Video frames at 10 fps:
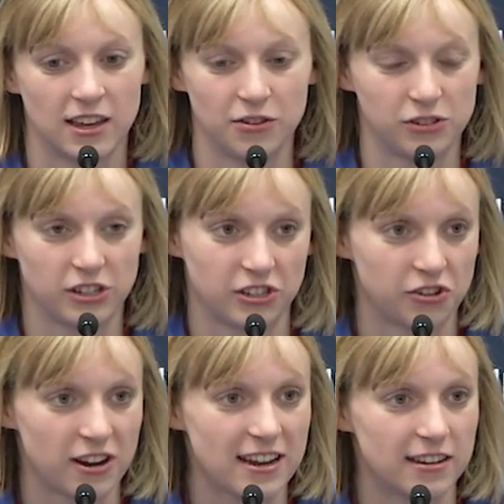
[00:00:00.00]
it was just
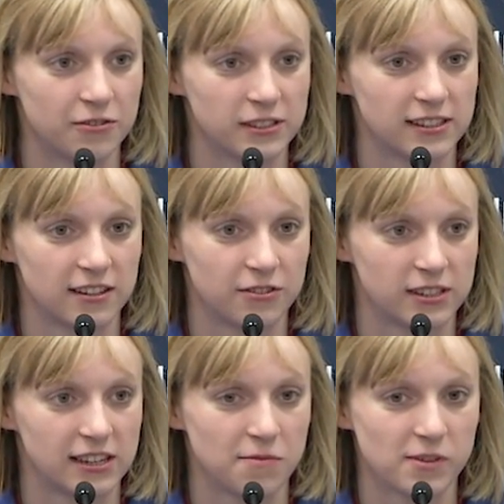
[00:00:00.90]
great. It was it was
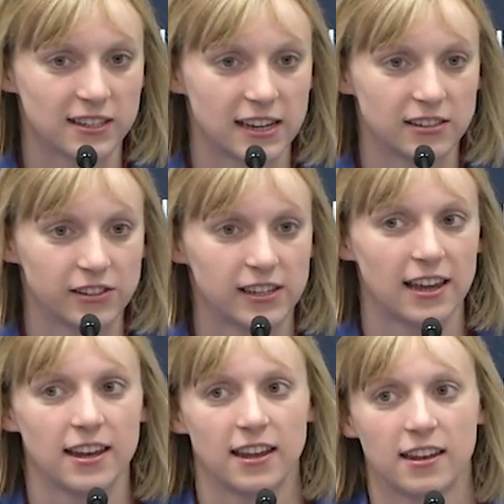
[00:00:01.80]
seamless, as you
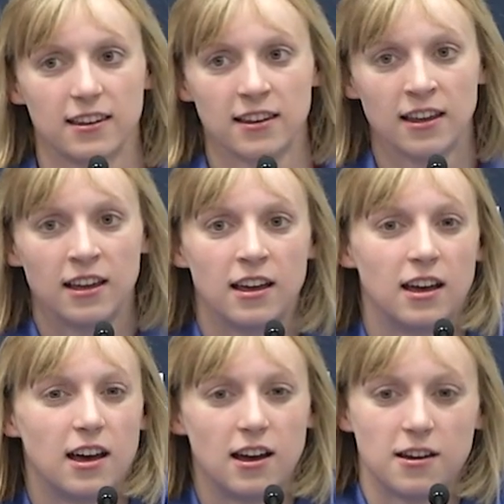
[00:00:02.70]
said, and
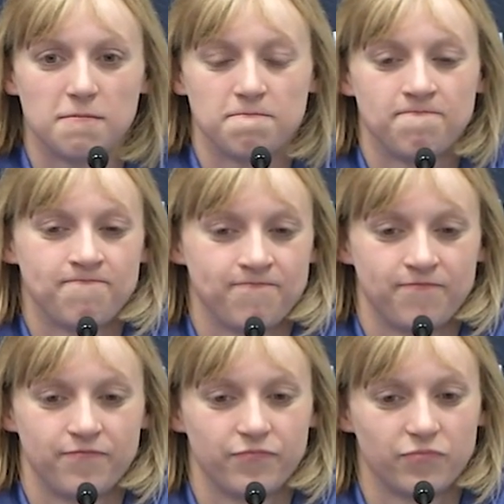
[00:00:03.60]
um,
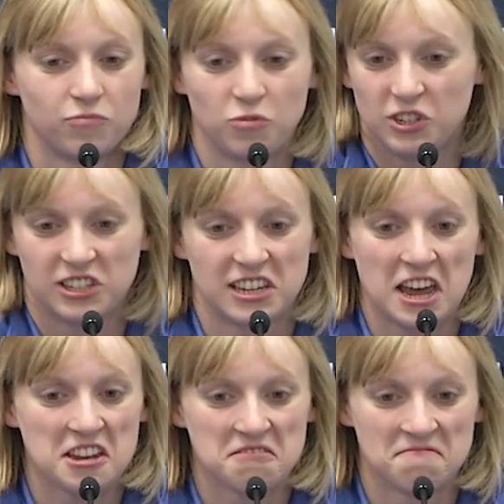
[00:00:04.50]
we just
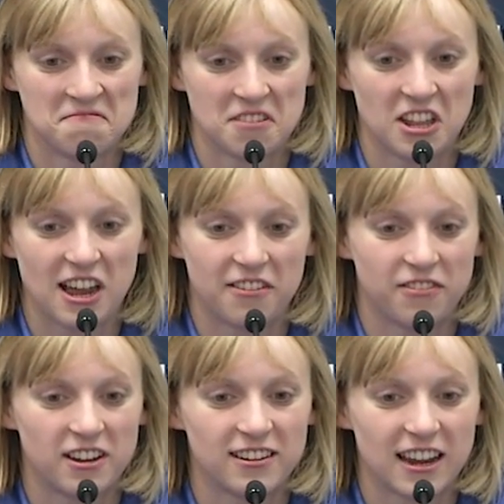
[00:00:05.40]
had a lot of
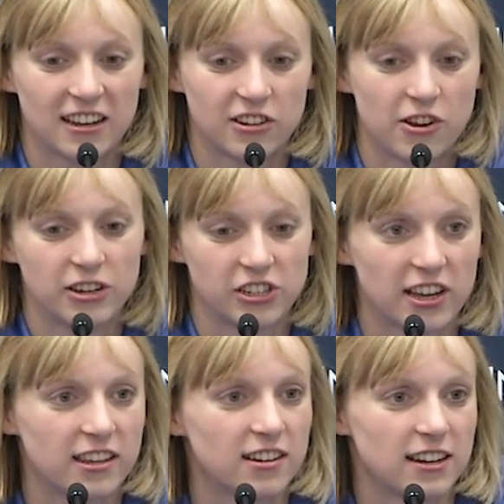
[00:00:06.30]
fun getting to know each
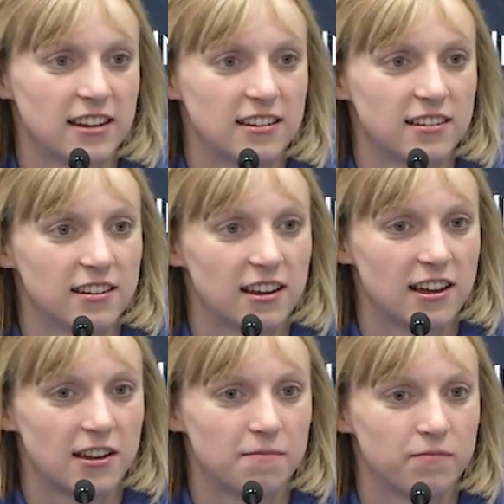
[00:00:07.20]
other and
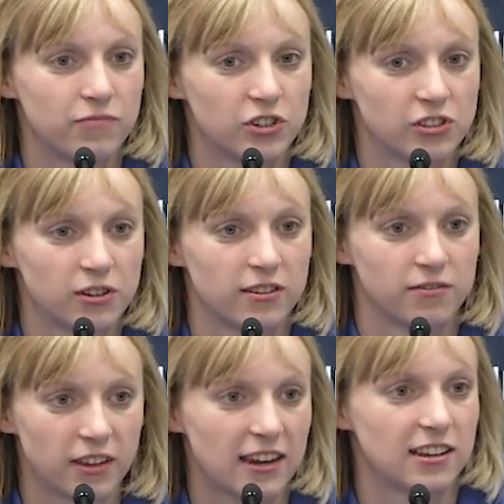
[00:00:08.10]
um, just sort
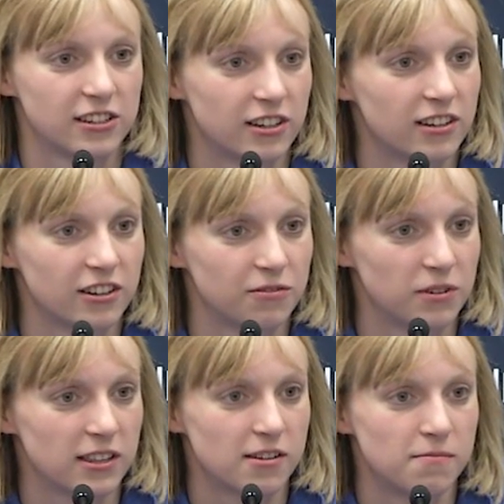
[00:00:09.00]
of getting into a good
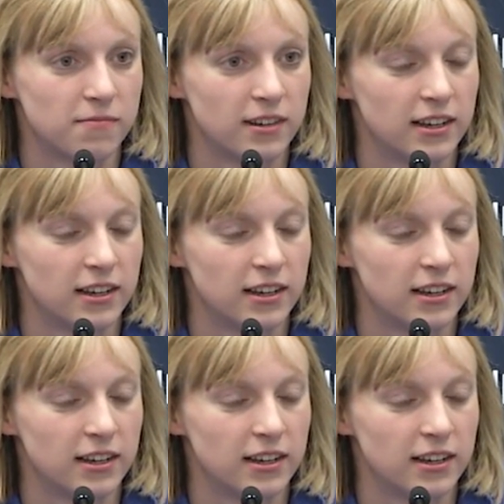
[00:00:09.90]
rhythm